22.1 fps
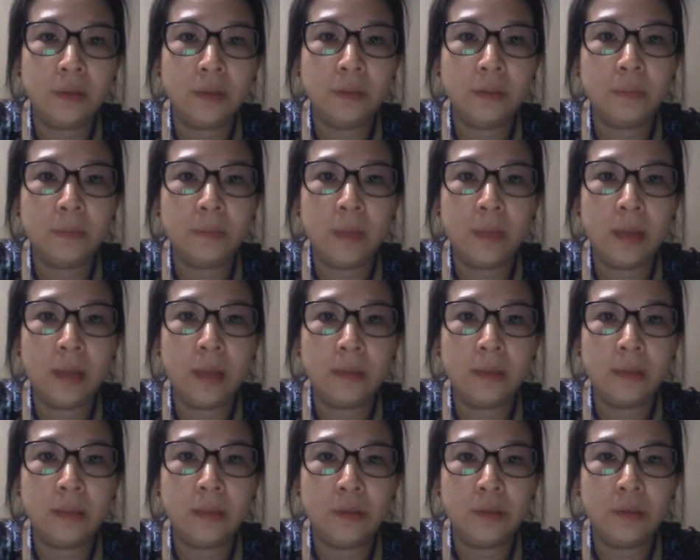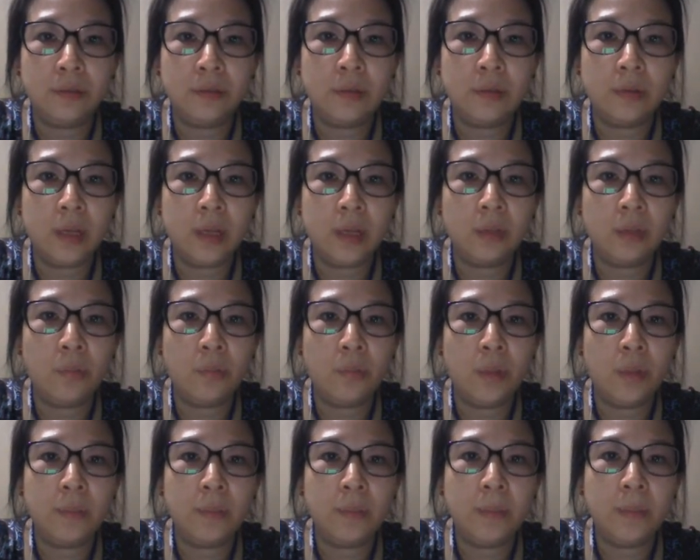then usually it will
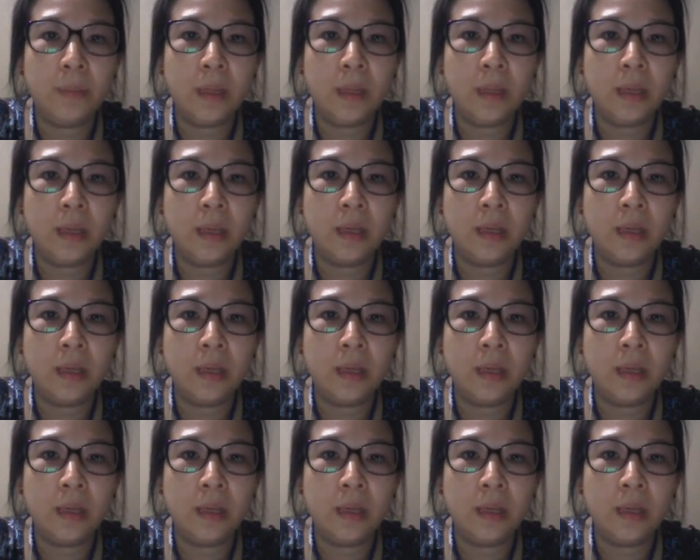be